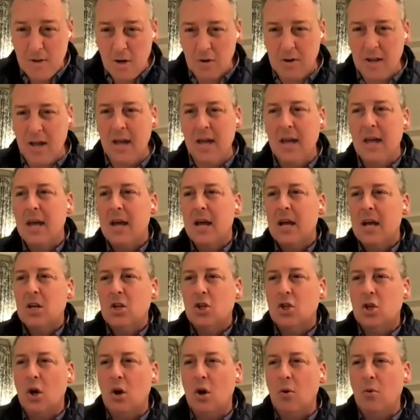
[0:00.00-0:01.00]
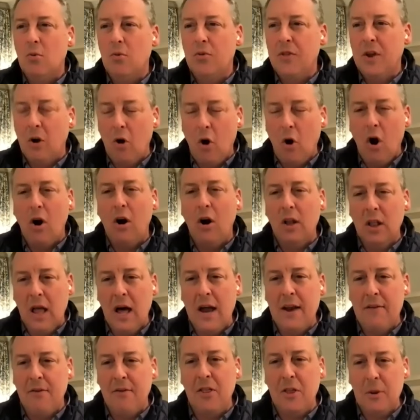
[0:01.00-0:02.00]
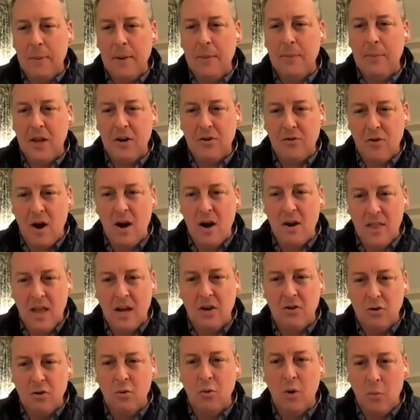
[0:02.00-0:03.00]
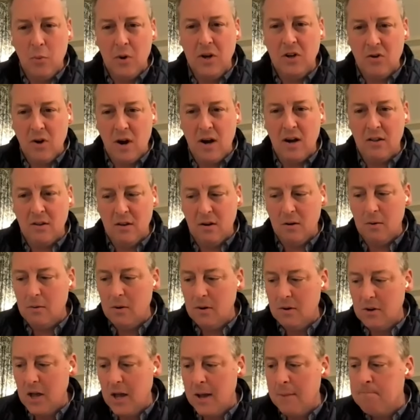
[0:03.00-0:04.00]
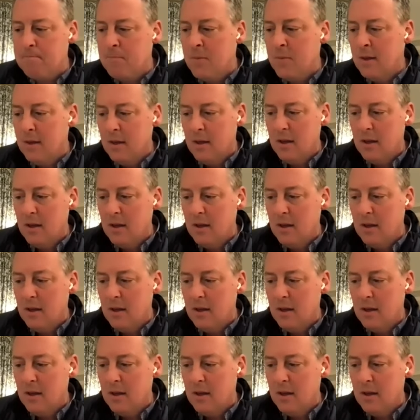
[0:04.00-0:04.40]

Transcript: Okay, so there are a lot of other people that try that do what we try to do. Okay,